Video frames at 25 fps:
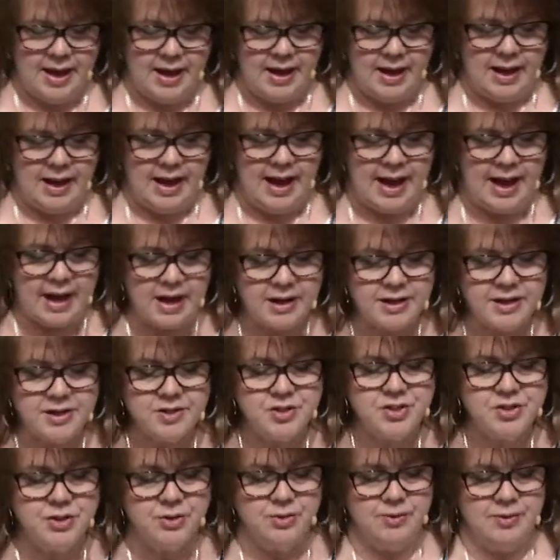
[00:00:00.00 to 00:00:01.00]
How you
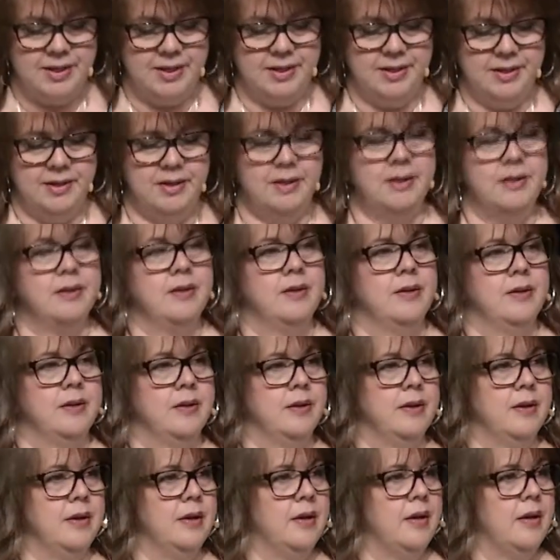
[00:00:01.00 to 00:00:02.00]
doing
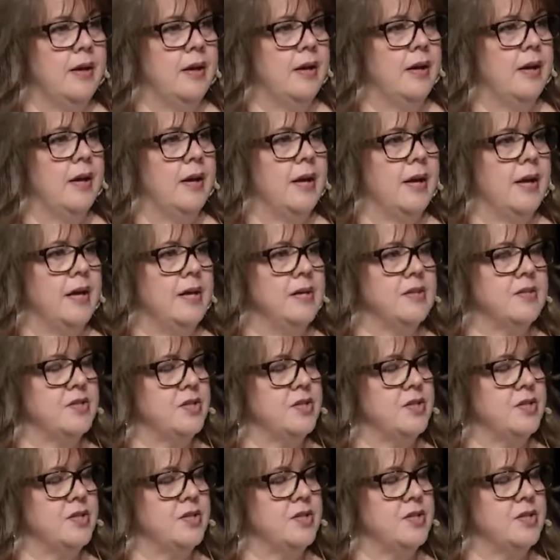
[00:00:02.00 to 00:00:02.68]
is